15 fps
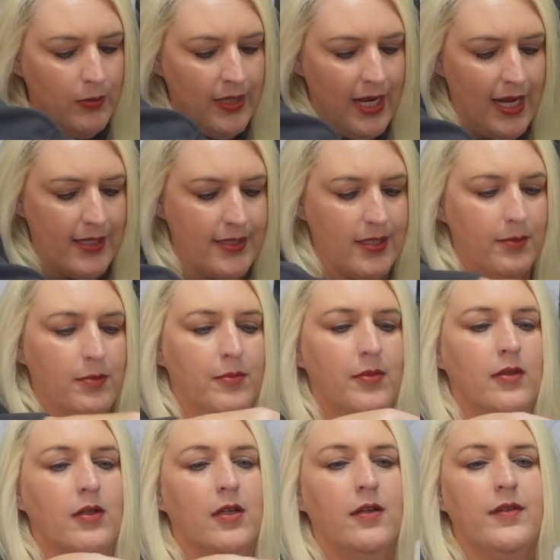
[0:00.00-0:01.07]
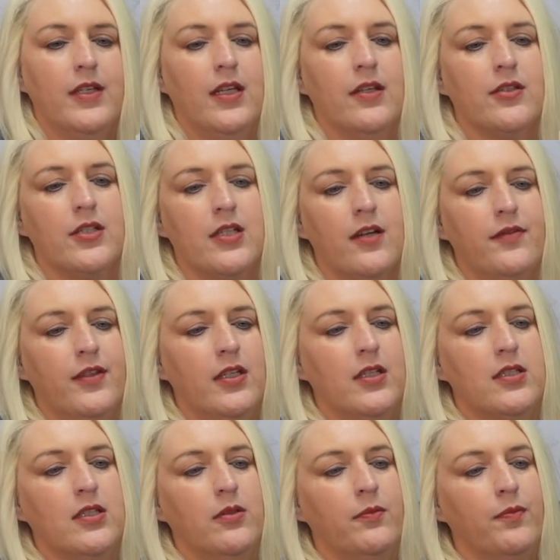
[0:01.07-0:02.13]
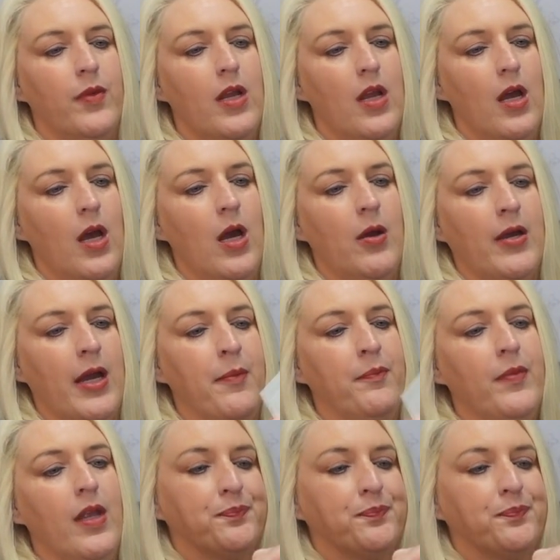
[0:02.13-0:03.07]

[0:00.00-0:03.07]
it has some of the other stuff in it too. Okay,